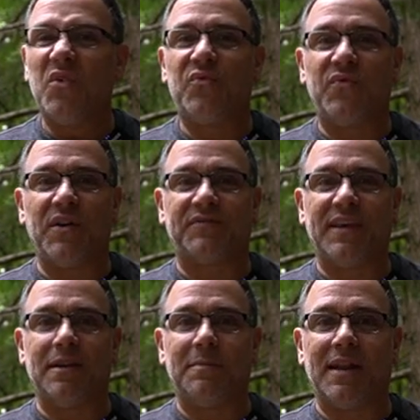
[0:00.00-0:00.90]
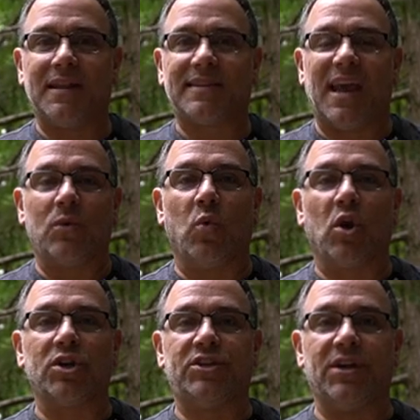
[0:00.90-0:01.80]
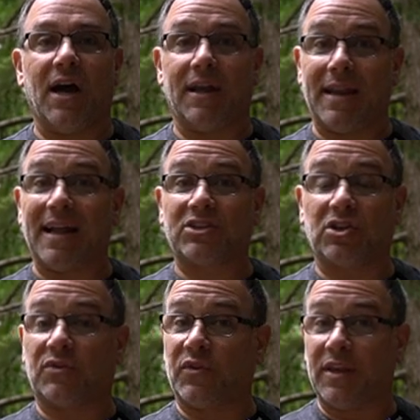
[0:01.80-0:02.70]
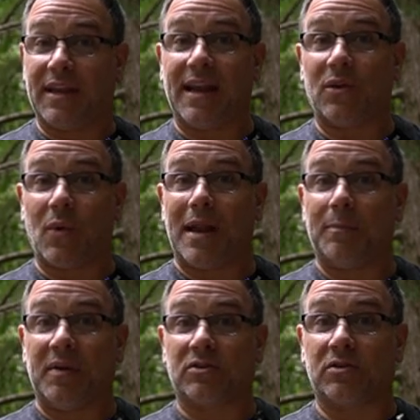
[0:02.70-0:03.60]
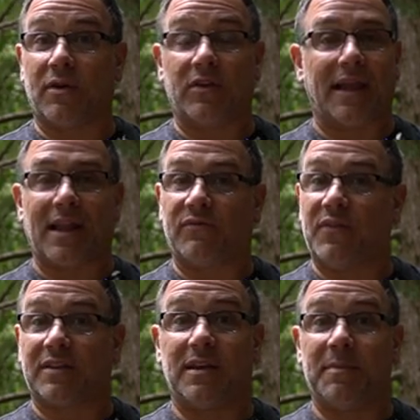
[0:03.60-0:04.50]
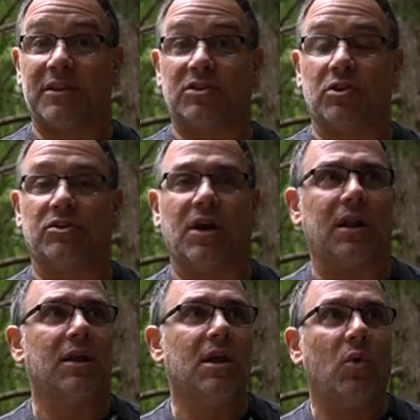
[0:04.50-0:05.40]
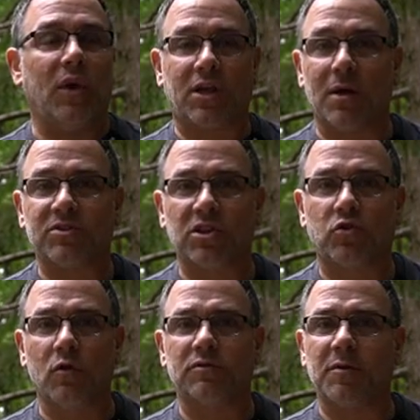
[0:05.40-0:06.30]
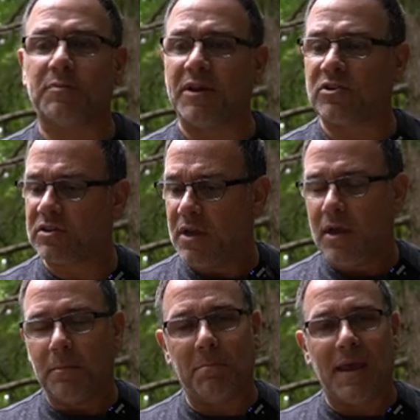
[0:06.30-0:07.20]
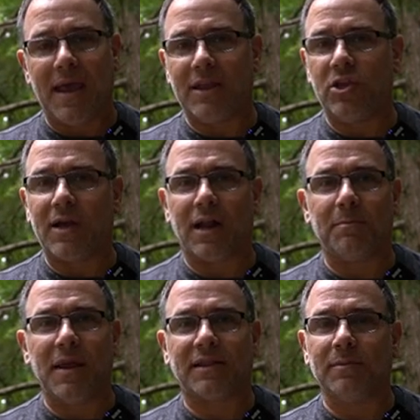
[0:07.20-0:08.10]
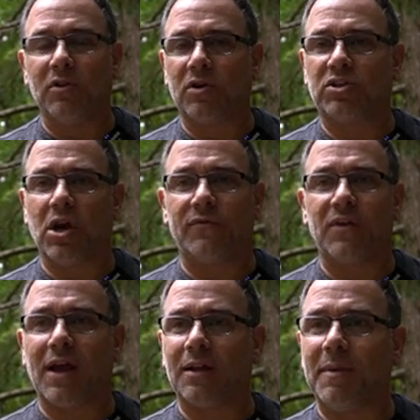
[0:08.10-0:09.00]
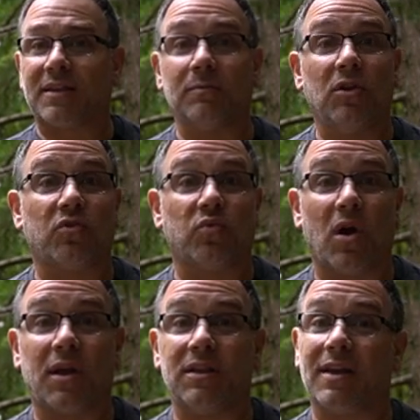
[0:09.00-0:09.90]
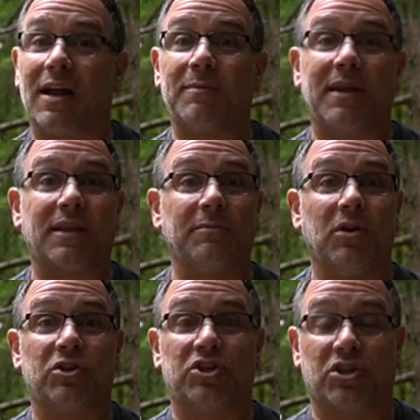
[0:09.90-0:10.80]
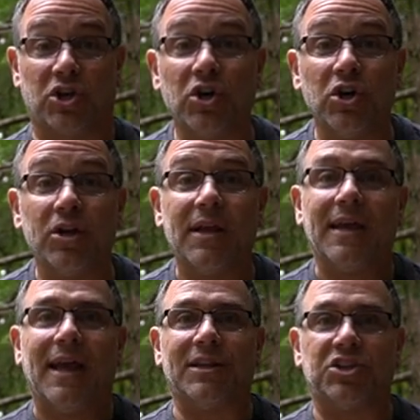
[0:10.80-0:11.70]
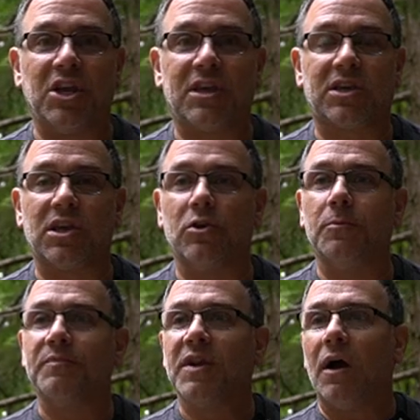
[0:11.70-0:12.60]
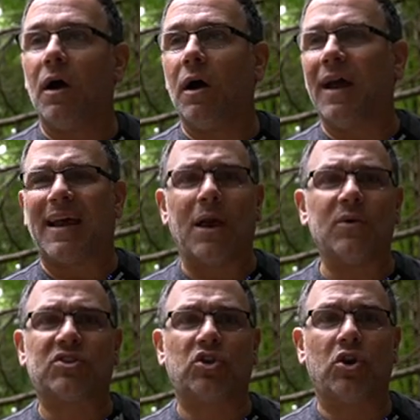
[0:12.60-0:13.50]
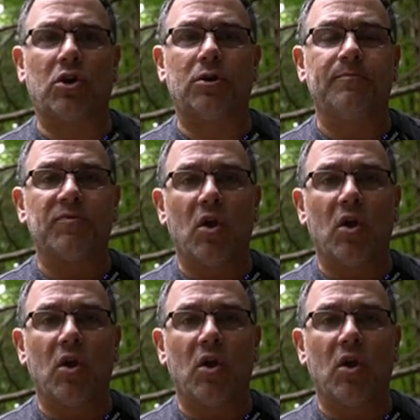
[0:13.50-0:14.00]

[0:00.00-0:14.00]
15 minutes and we're done. That's just for the getting ready pictures of it. Like 15 minutes and you're done. When it comes to the groomsmen pictures, man, you got to make them look tough. You got to make them look rugged. You got to make them look good and GQ. And I always turn